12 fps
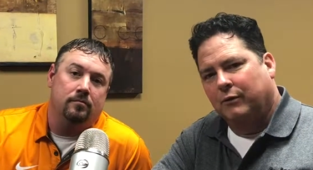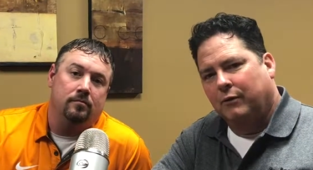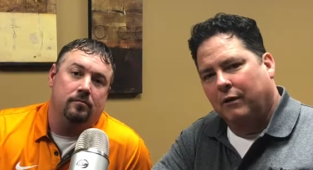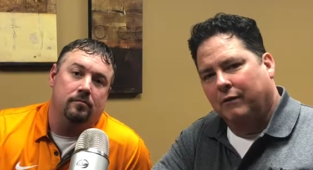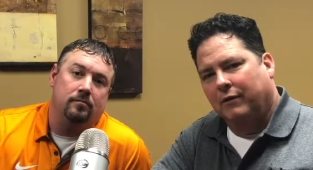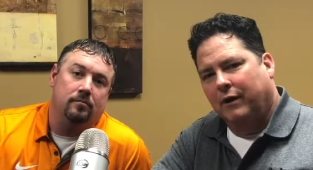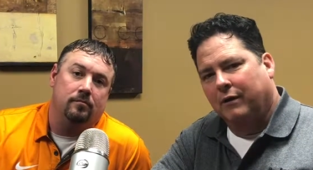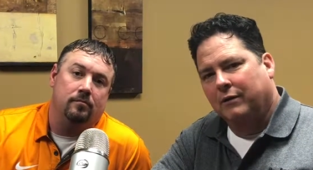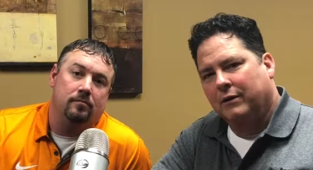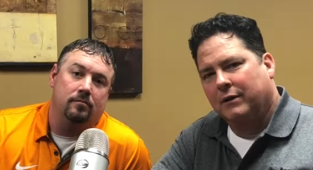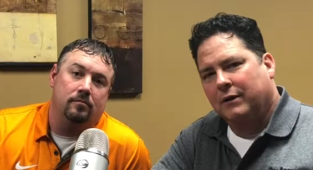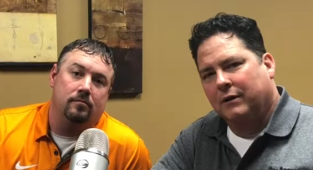Speaker 1: on all of our
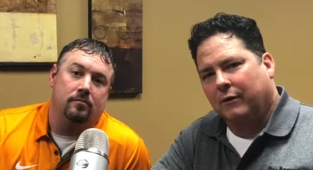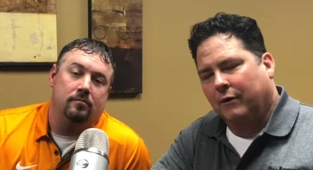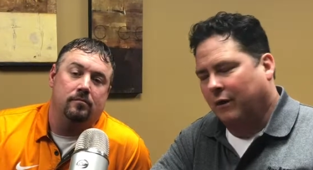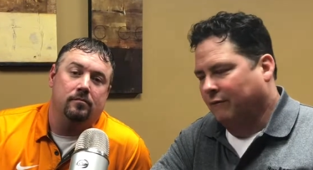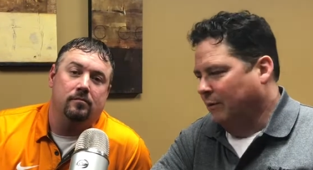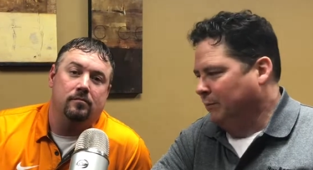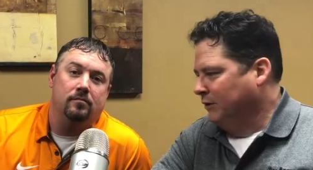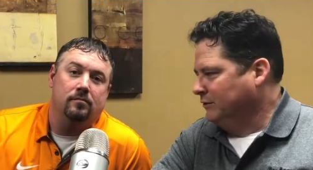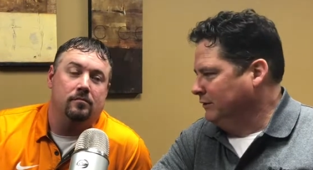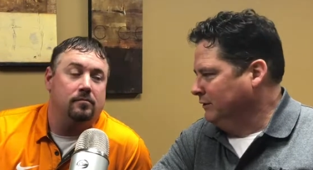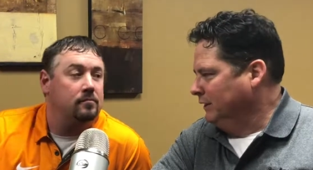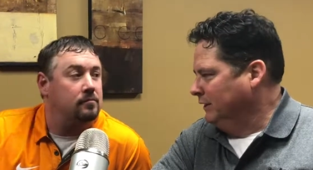on all of our
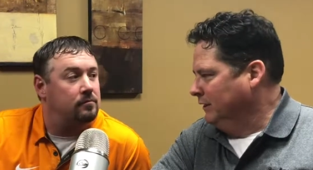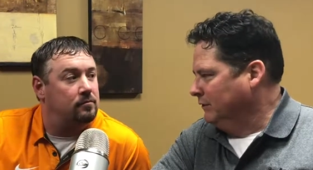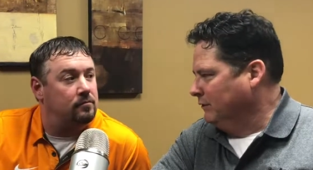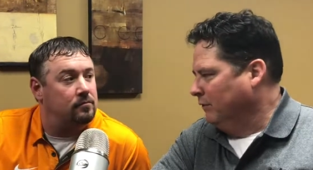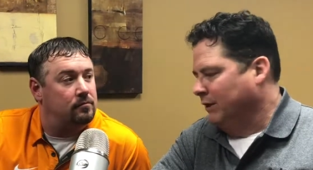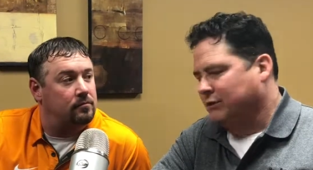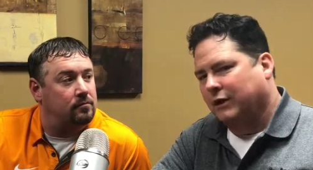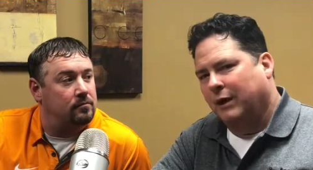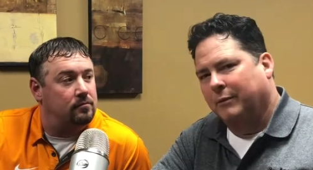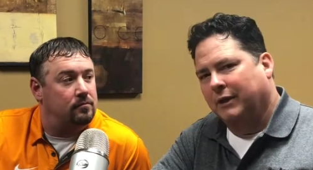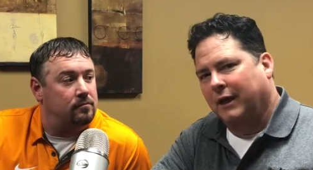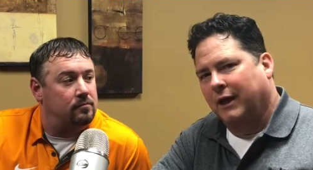buses, and he does a great
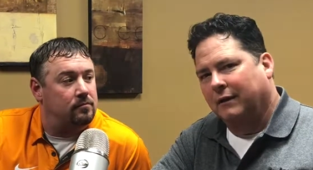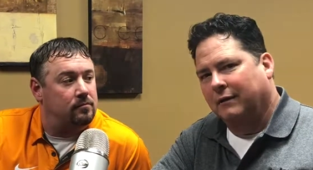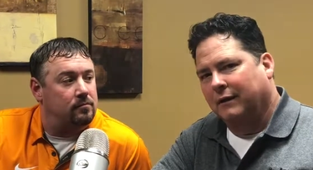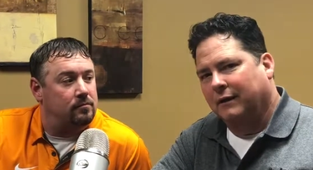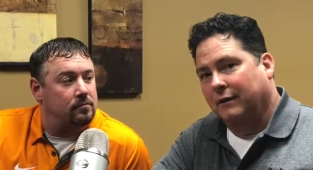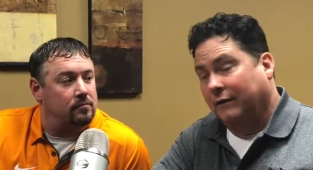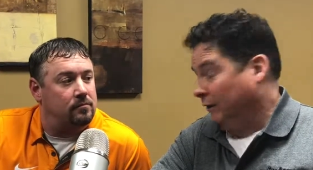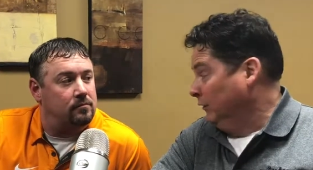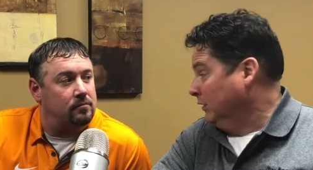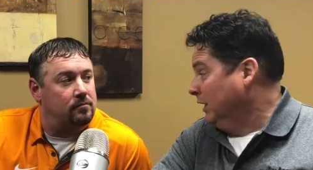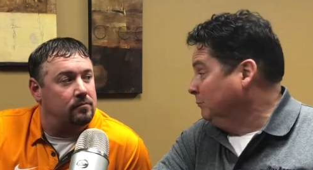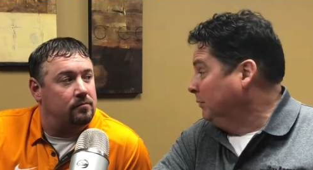job at that. And uh, they
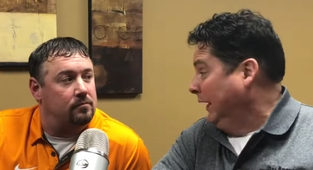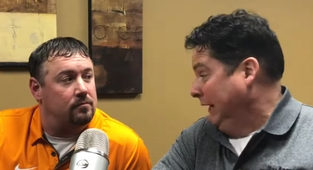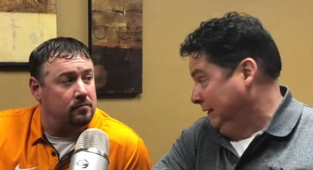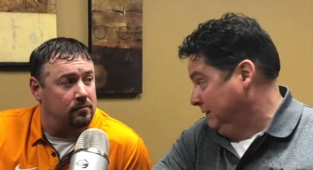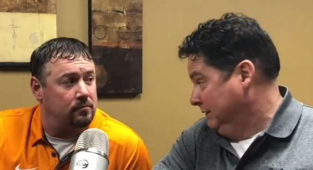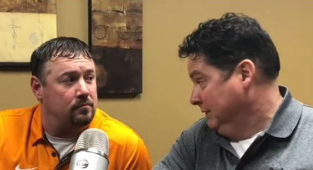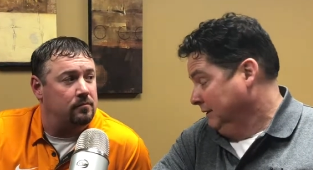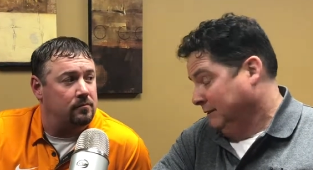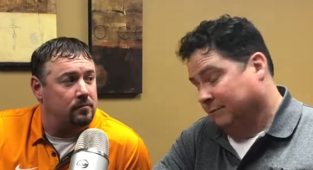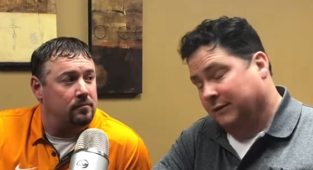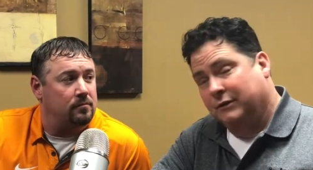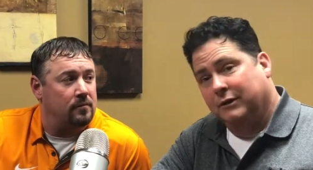look like paint, mm-hmm.
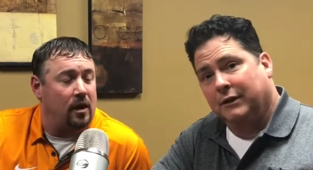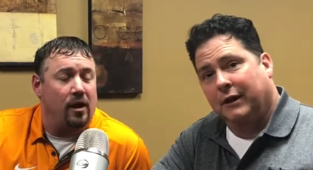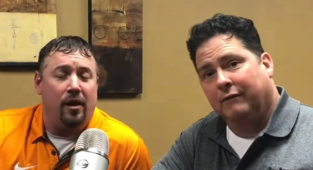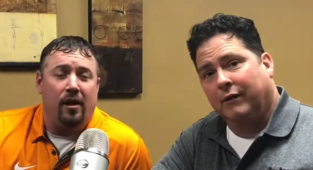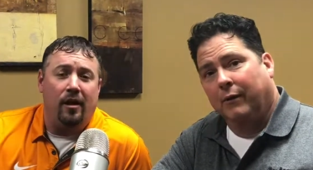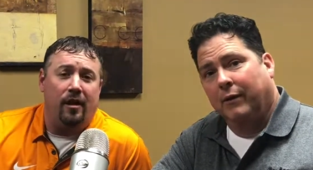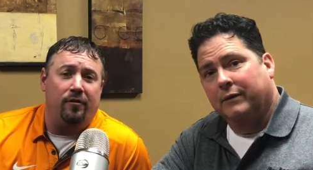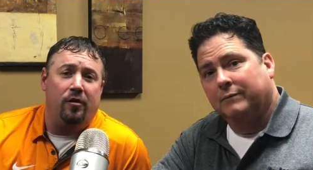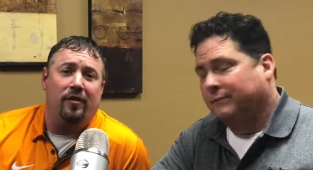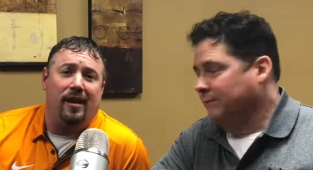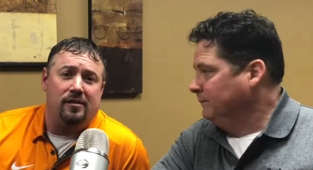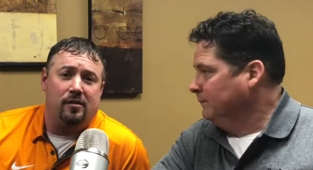but you'd never know it. If
Speaker 2: you
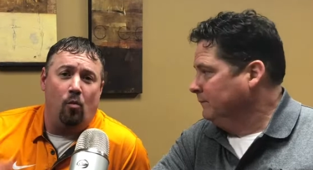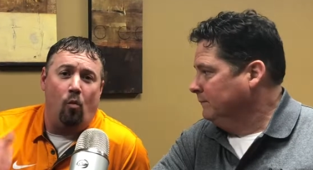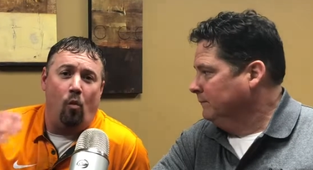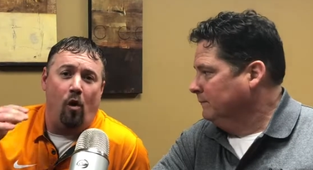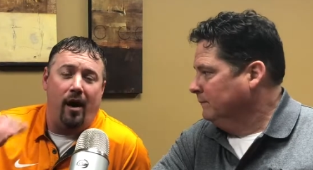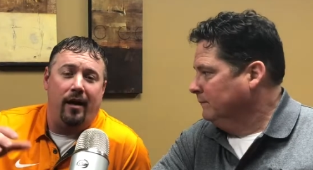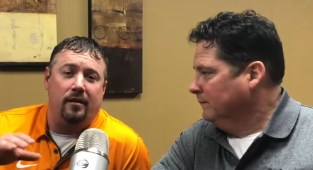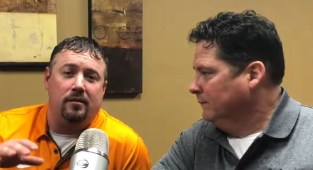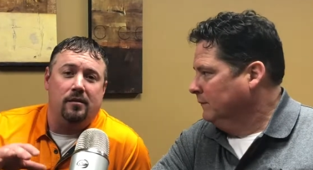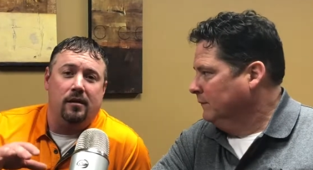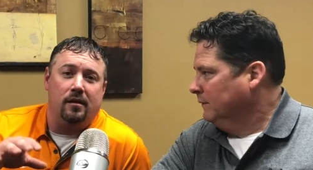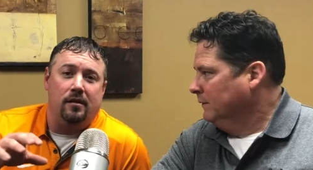got some white
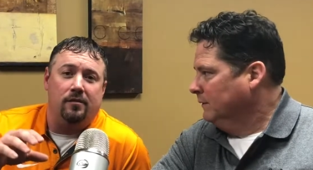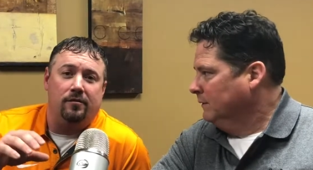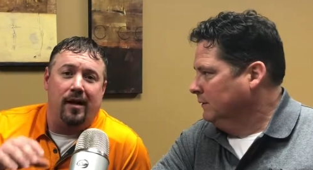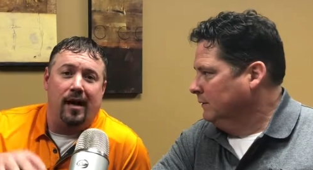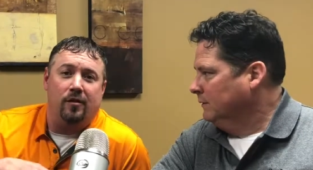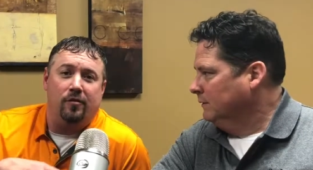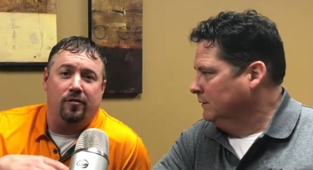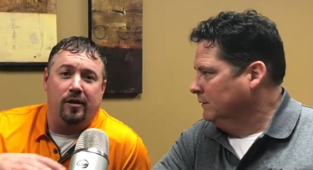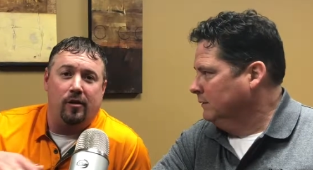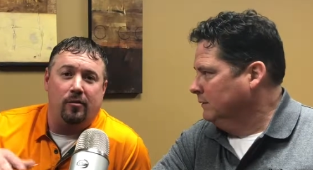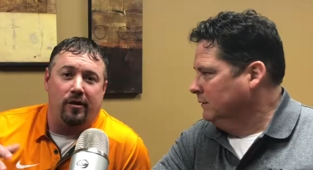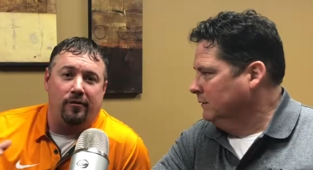uh, vinyl
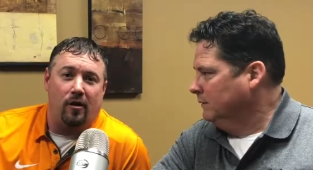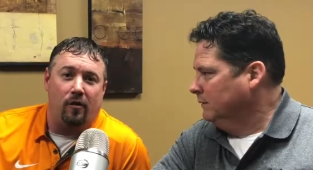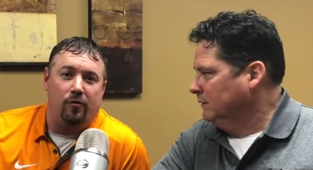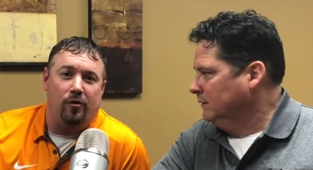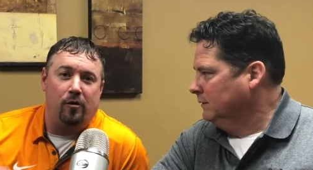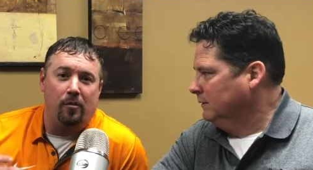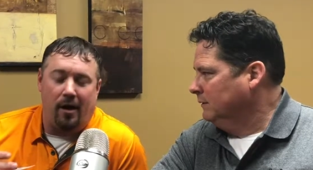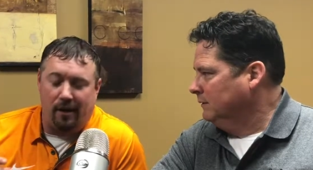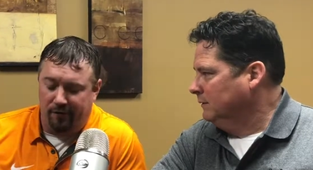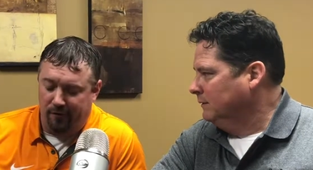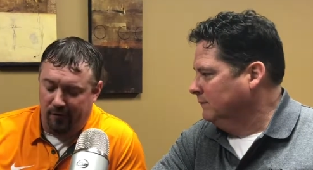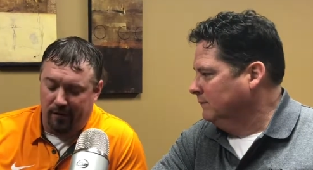film left over, you
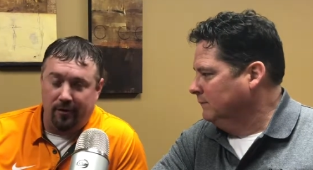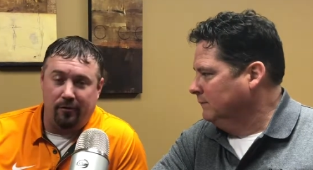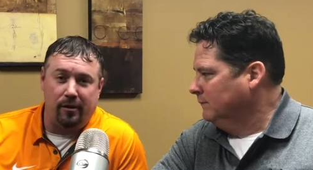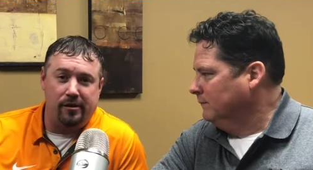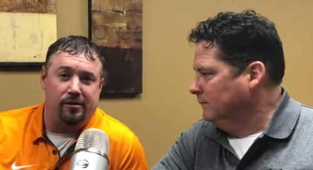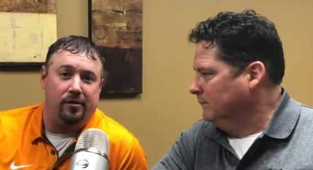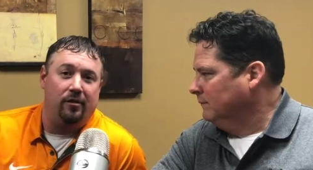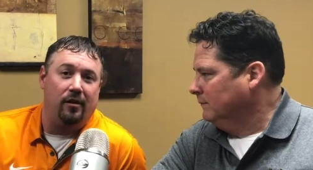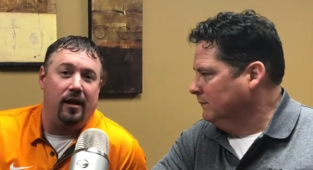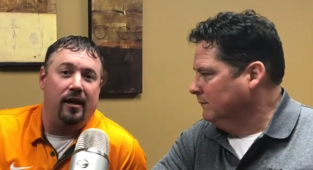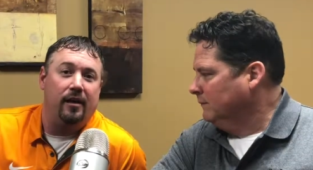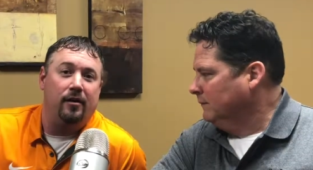might fill in the rest of your
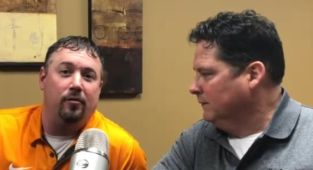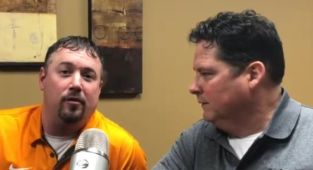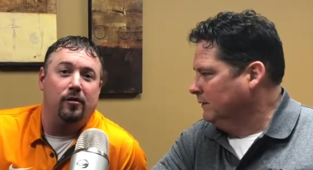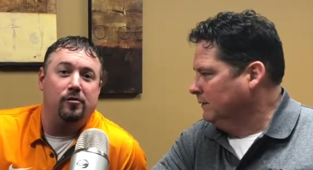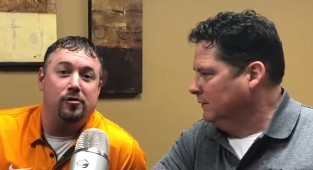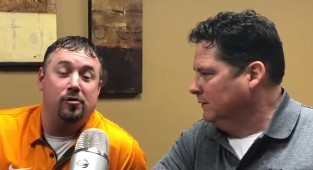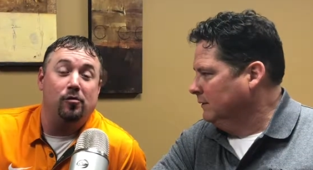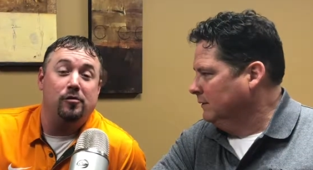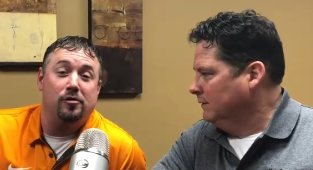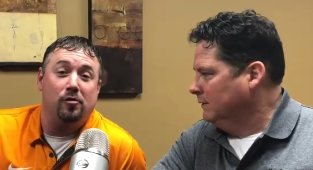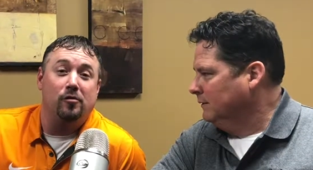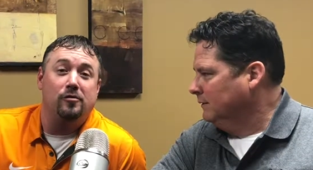leg where those short
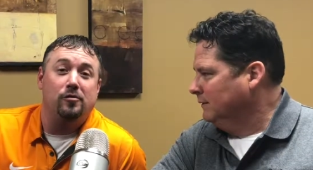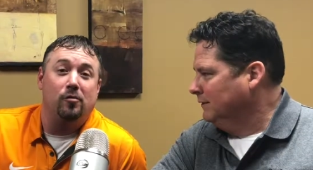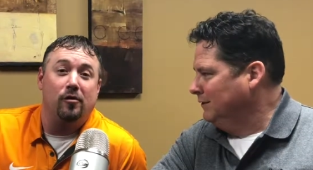shorts